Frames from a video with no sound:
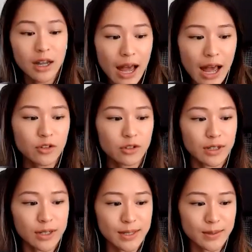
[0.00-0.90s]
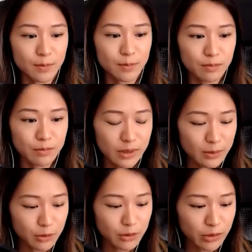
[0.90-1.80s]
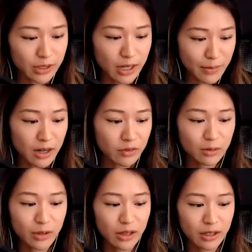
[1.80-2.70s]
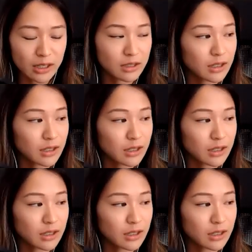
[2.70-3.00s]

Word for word: after this people will come out of it with a,